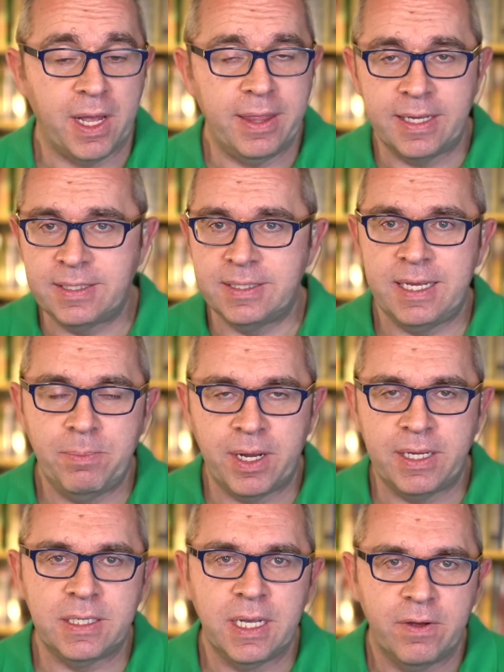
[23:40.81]
and that's the same
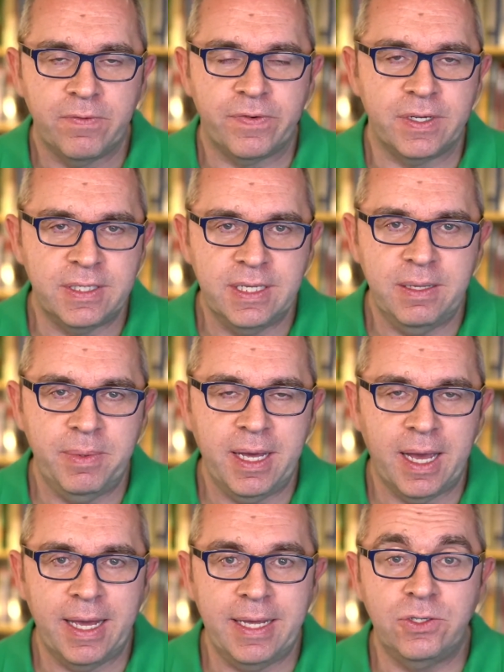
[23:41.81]
price for
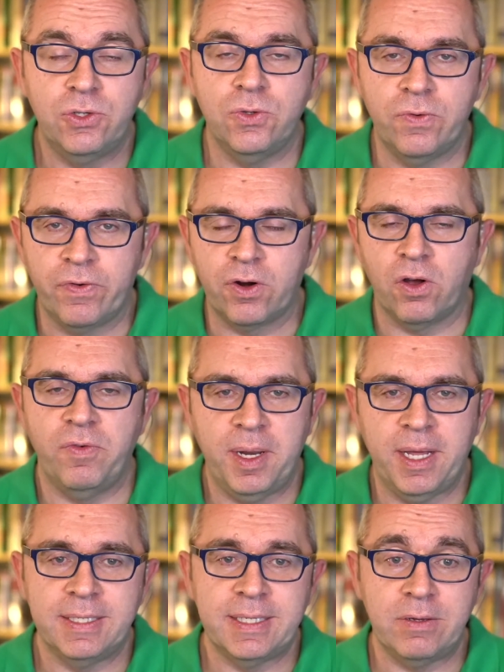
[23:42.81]
CBI 2, for Coffee
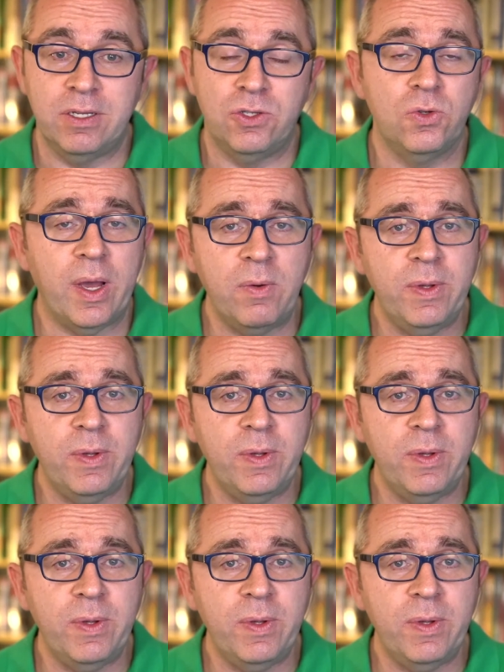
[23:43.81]
Break Italian 2.